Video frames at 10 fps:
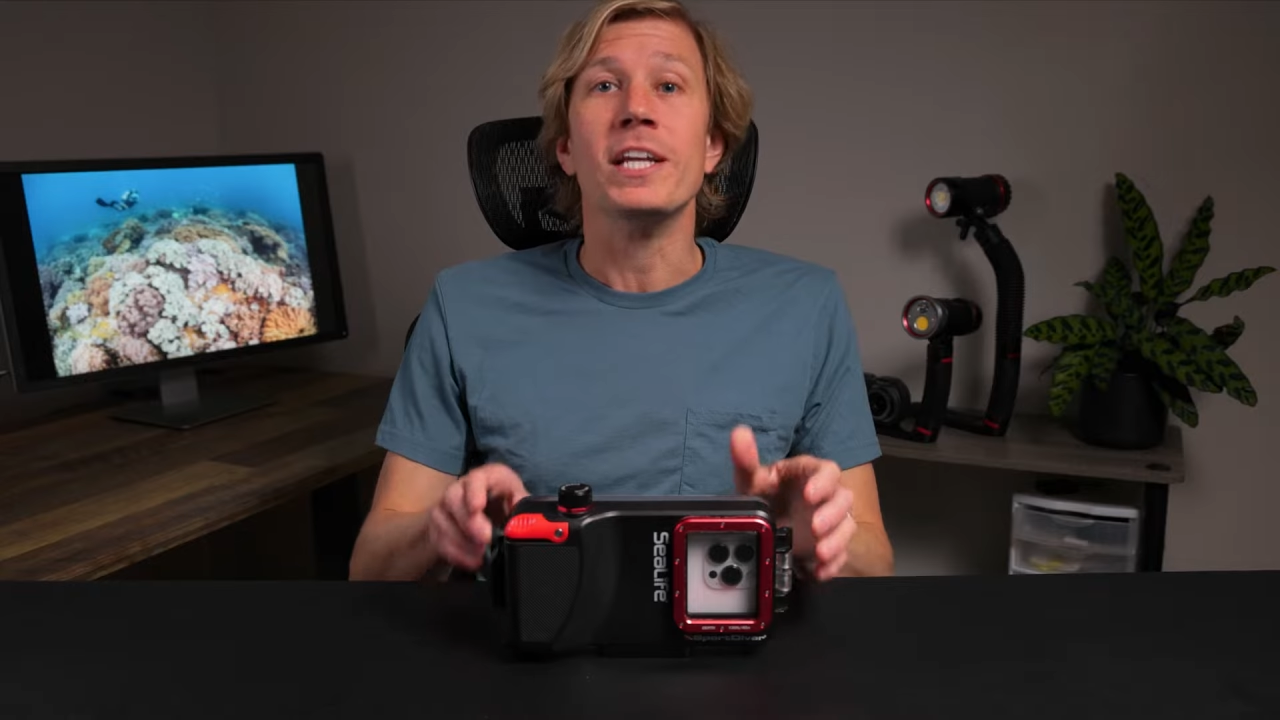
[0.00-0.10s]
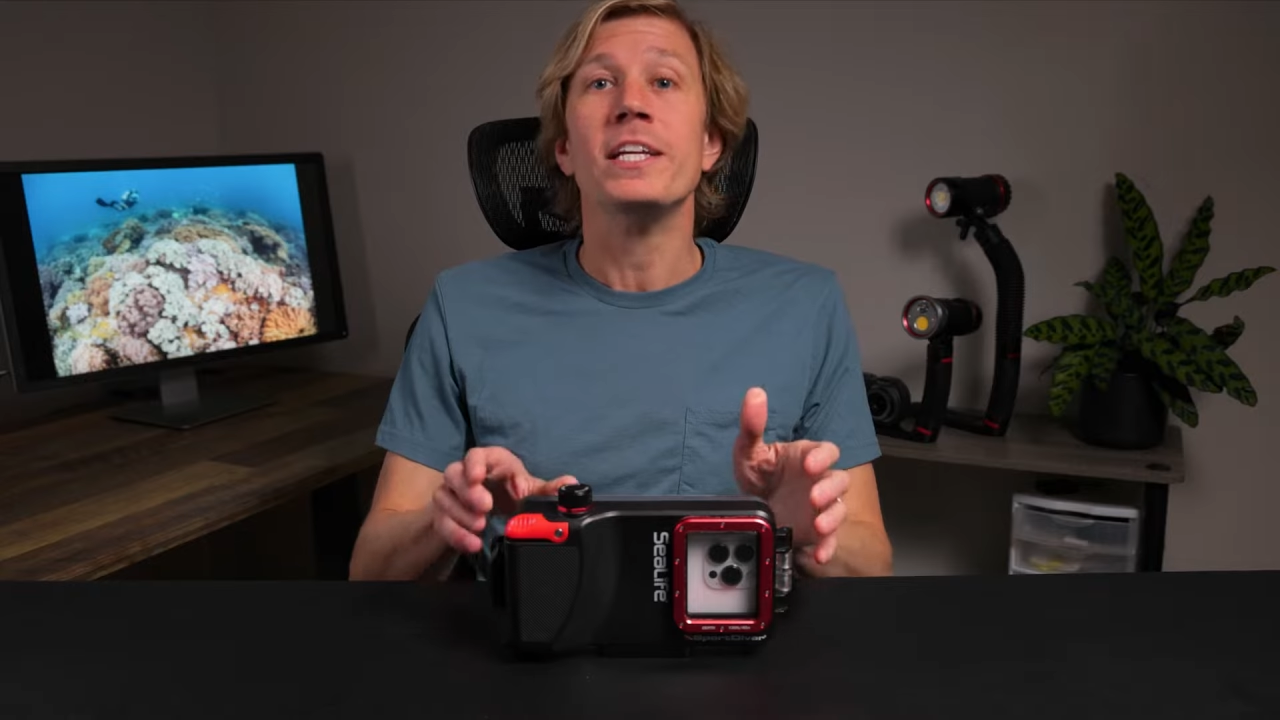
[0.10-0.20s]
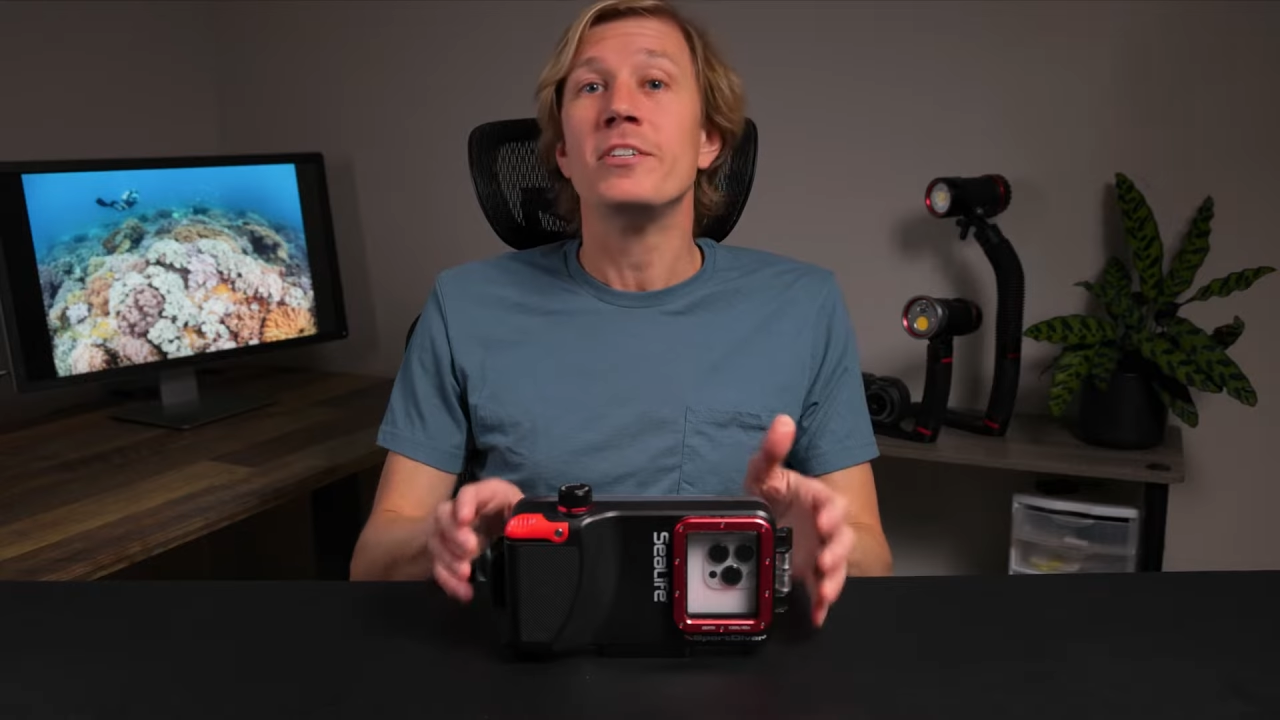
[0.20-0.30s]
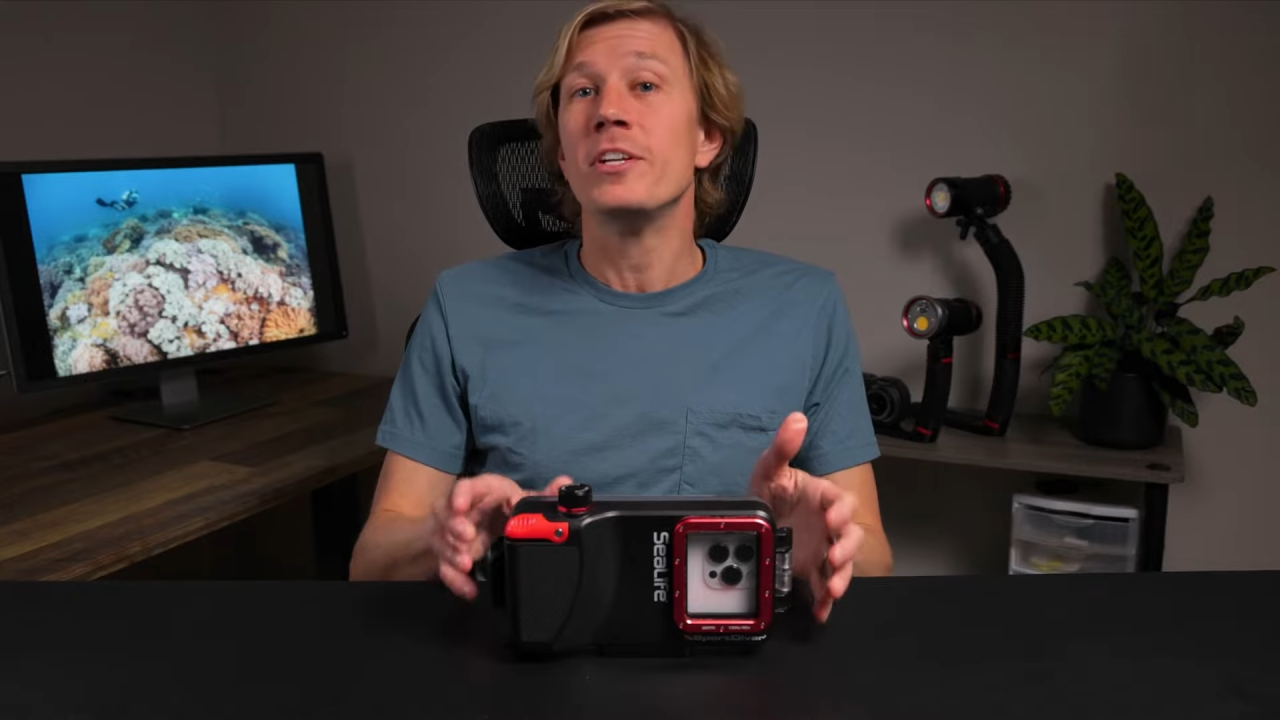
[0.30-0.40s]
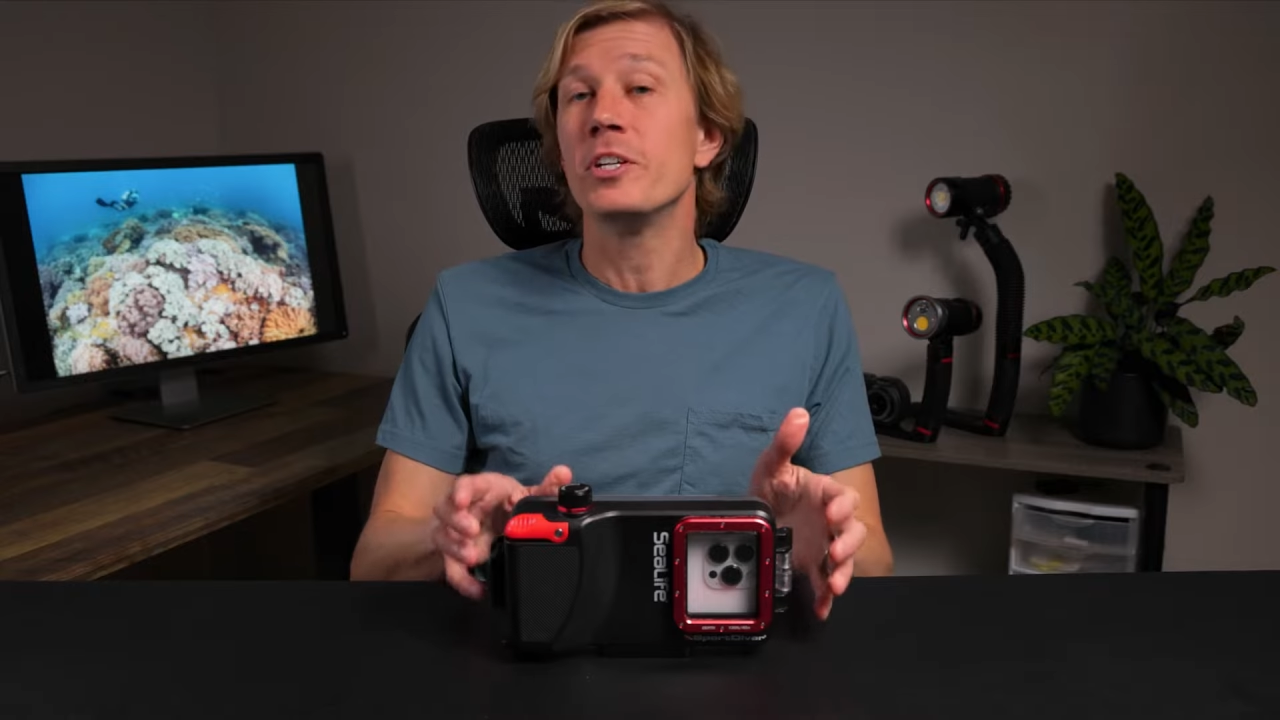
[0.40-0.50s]

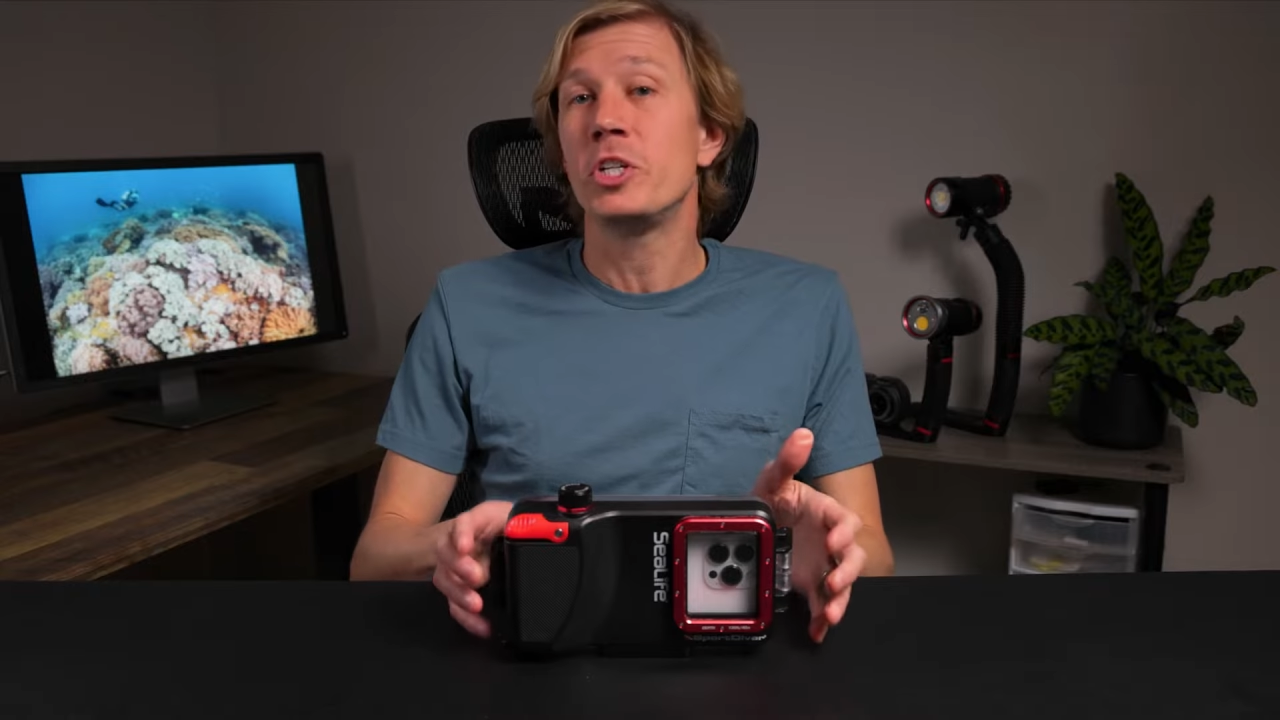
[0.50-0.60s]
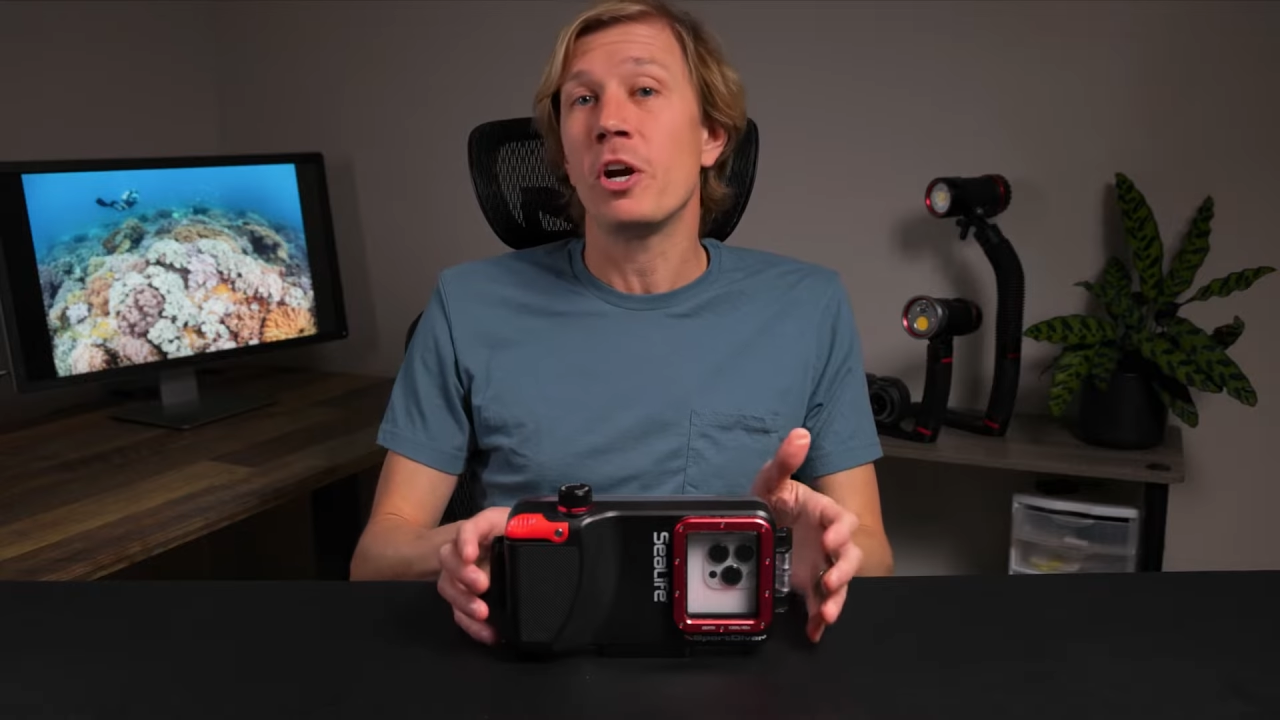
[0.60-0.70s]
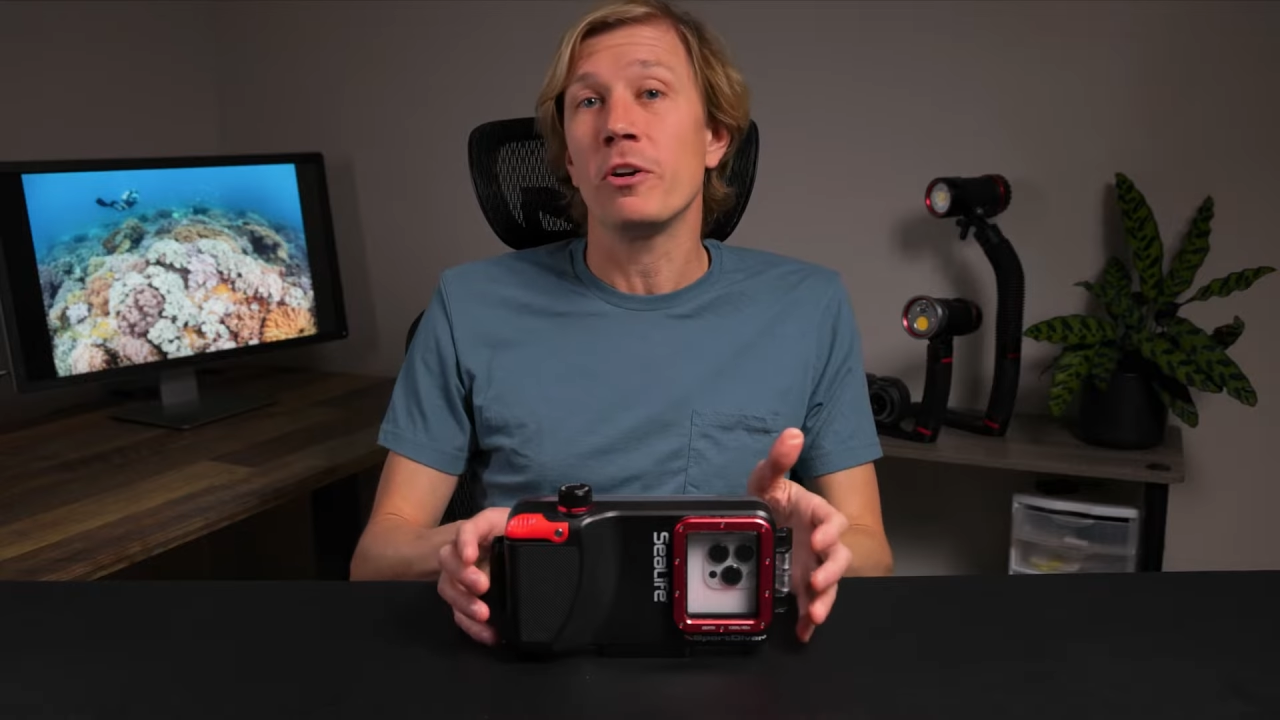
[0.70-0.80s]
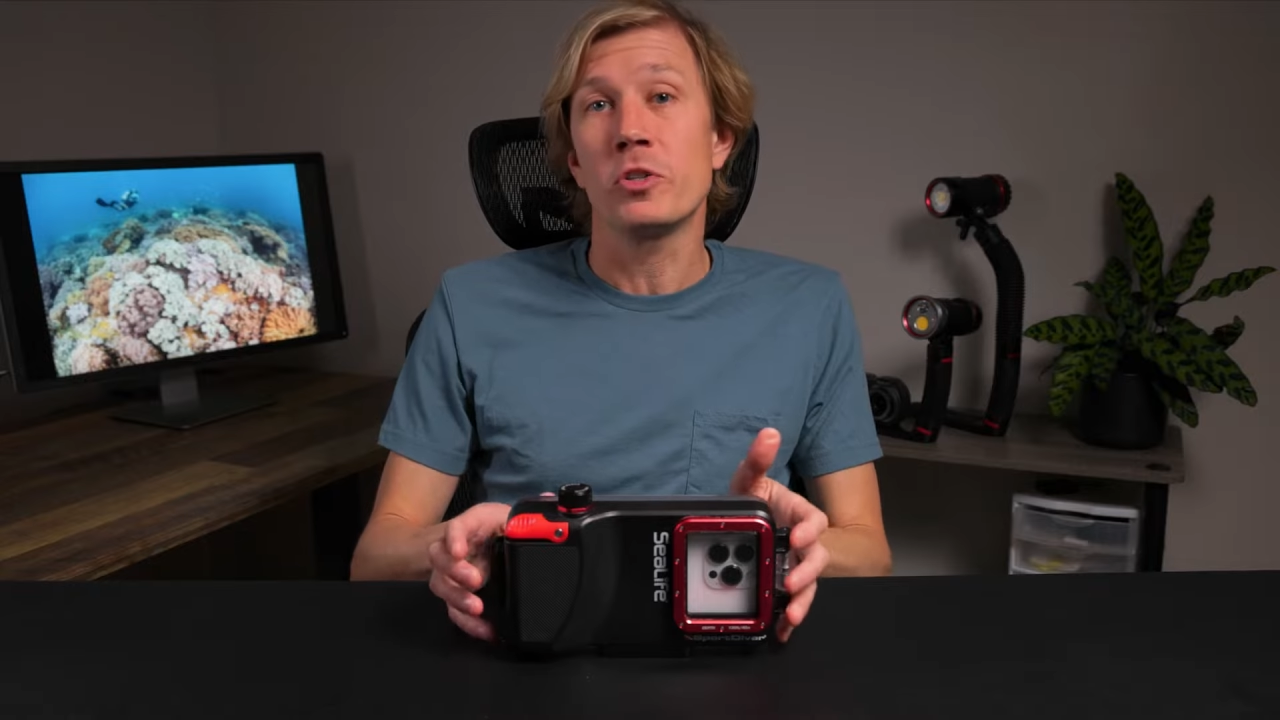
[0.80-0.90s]
easy to share on